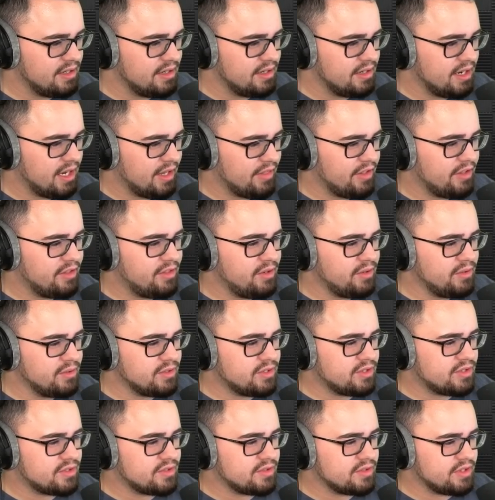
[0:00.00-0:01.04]
I think
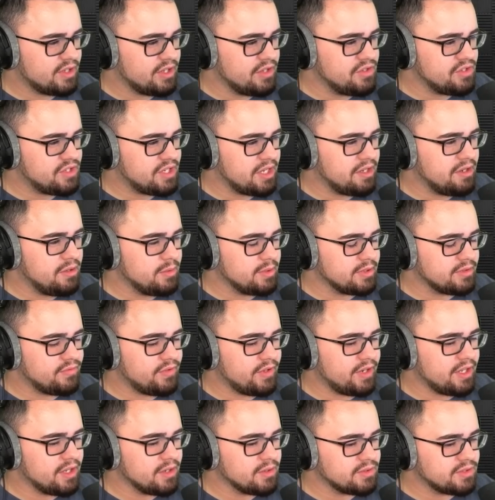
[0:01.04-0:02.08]
there's continuous
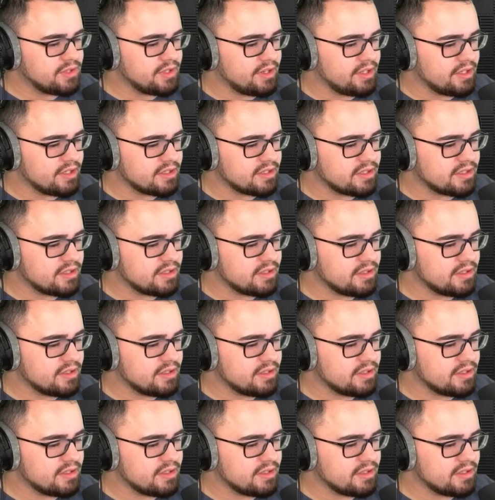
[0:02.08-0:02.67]
videos to this.